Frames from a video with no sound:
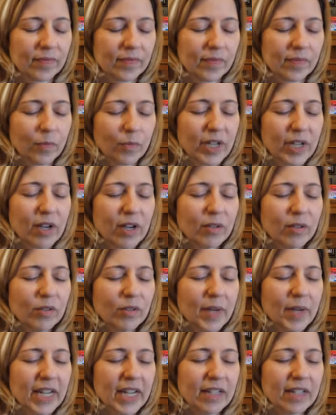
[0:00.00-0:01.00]
We
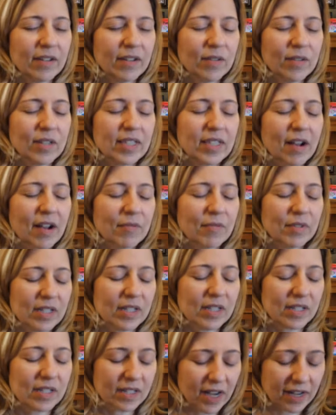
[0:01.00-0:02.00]
also might hear the sounds
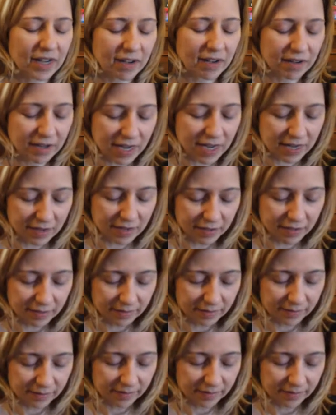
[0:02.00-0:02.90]
inside our head.